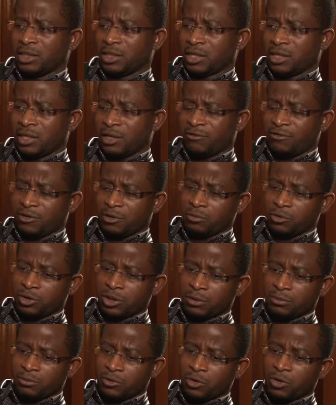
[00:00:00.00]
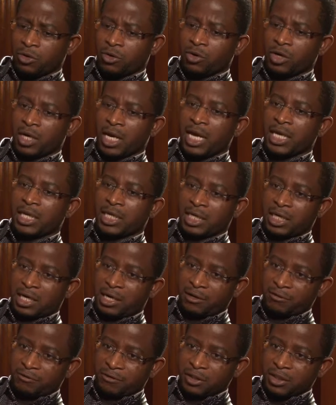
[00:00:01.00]
every Muslim know, "La
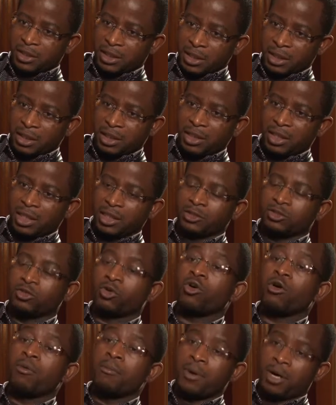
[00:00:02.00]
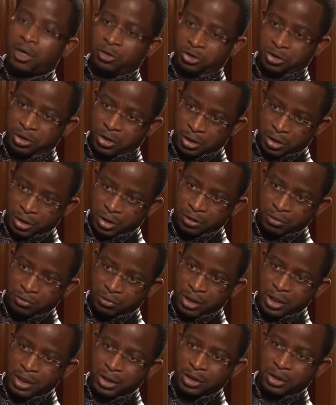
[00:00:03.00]
ikraha fi din," there is no compulsion in
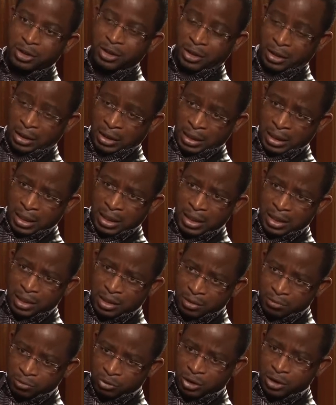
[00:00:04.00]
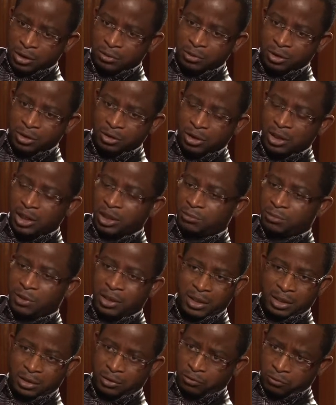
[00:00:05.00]
religion, that a Muslim is not
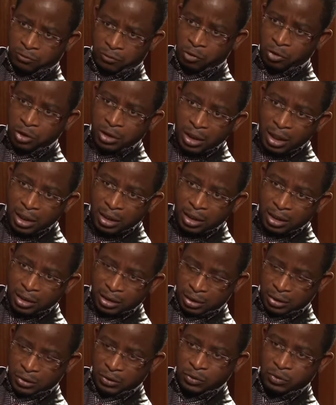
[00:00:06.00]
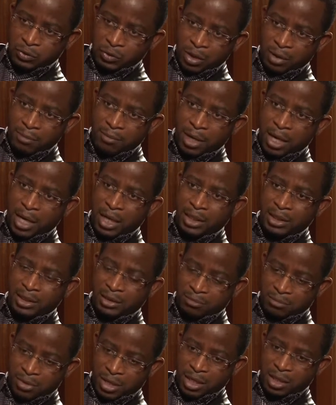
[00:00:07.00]
expected to force others to
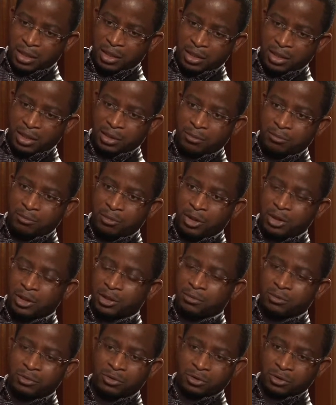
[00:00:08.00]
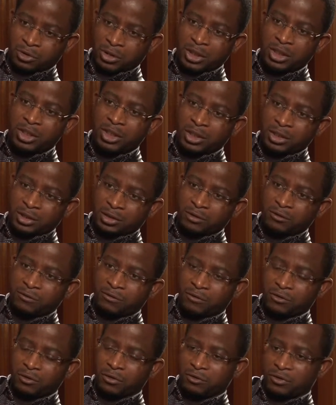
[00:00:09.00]
abide by the principles or teachings
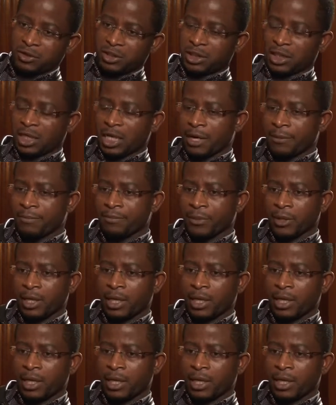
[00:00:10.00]
of Islam.